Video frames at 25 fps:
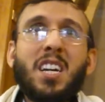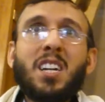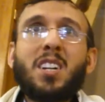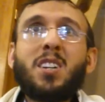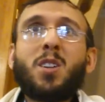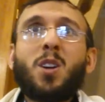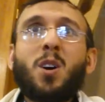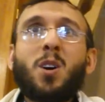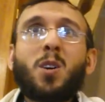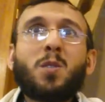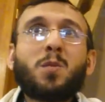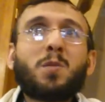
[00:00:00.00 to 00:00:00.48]

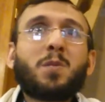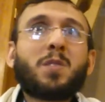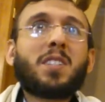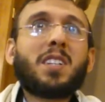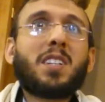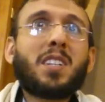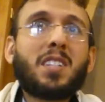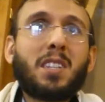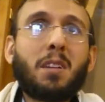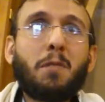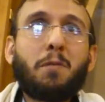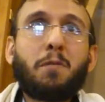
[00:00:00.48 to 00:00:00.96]
You know,
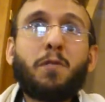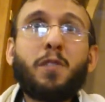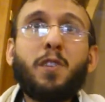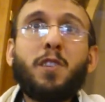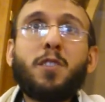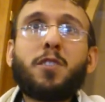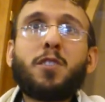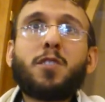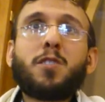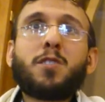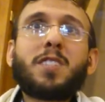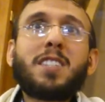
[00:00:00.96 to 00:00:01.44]
the, the
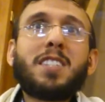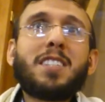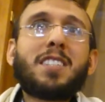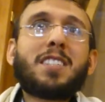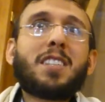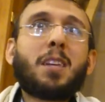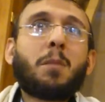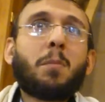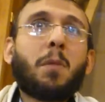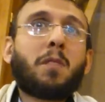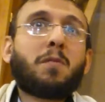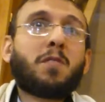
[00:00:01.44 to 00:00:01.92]
filter
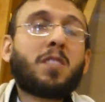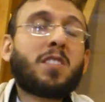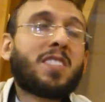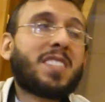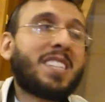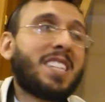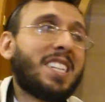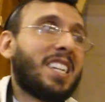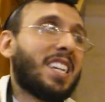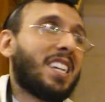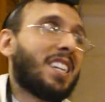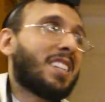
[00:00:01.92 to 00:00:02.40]
system of the
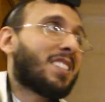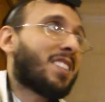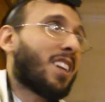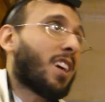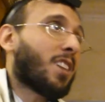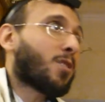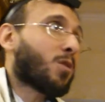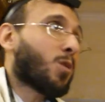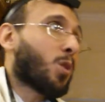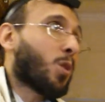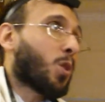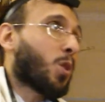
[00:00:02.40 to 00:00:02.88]
city is
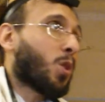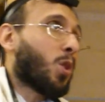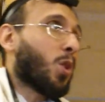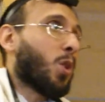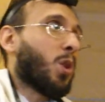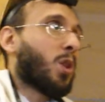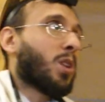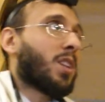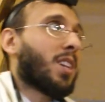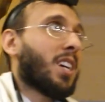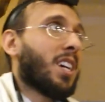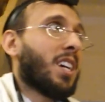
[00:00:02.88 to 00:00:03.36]
not so
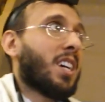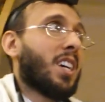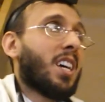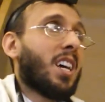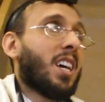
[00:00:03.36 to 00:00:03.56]
good.